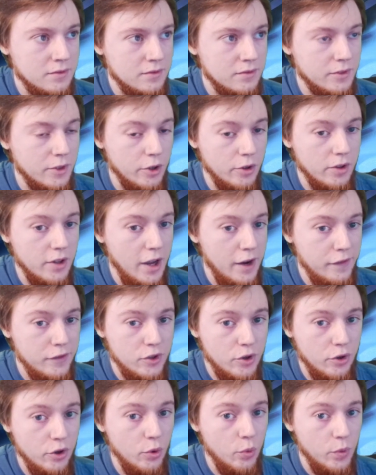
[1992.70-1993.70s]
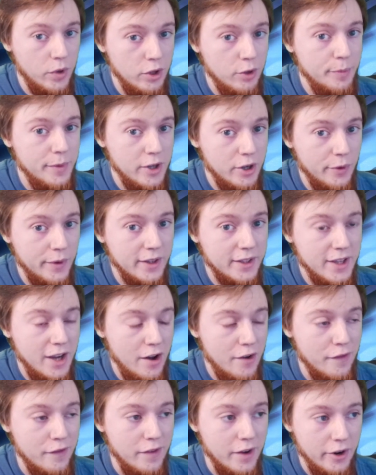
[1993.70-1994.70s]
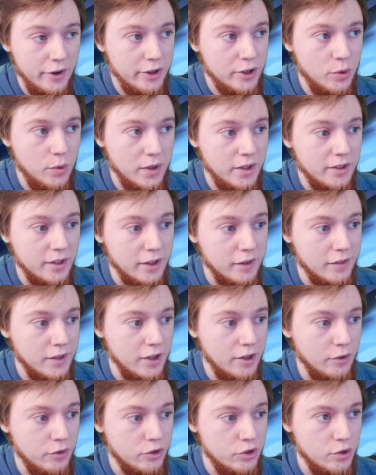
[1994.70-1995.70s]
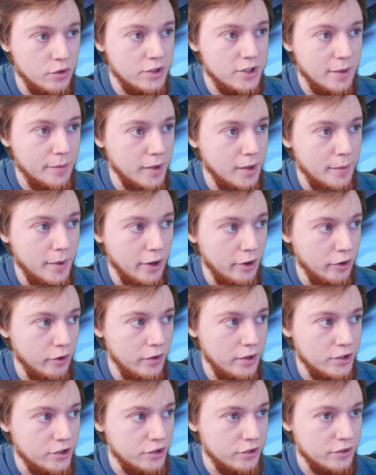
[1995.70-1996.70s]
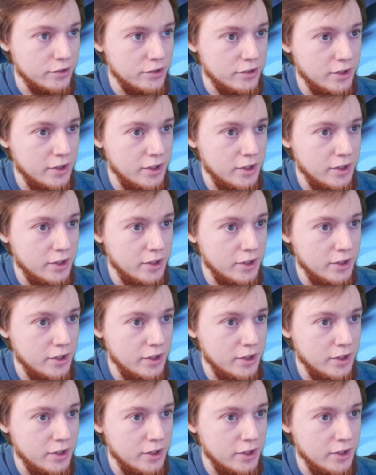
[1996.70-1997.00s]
Their life total will be going down very quickly if they don't do something about our creatures.